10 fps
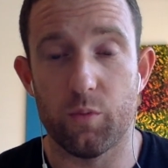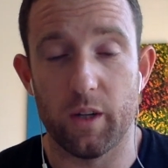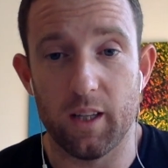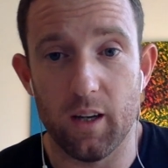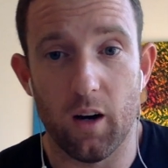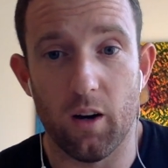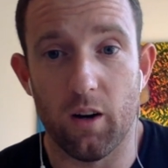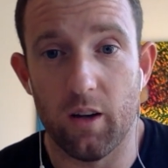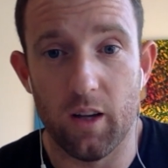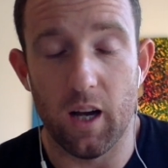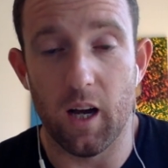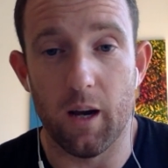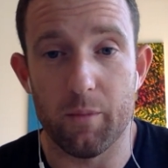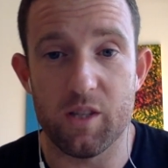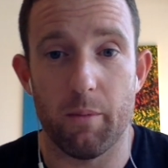we are
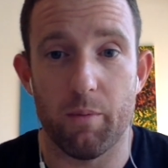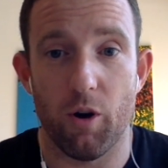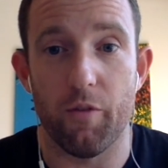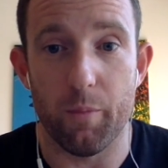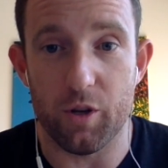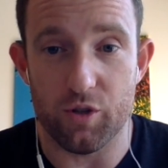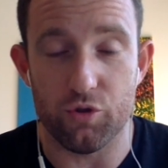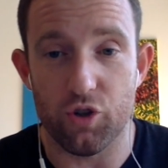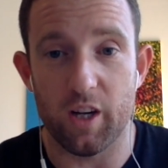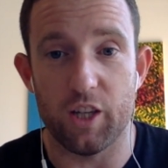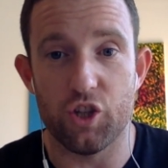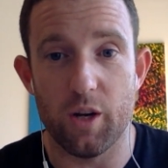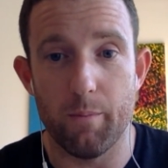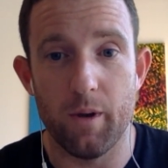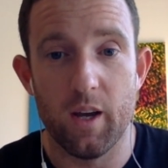um, a semi-private personal training
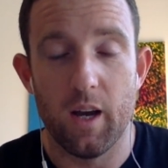gym.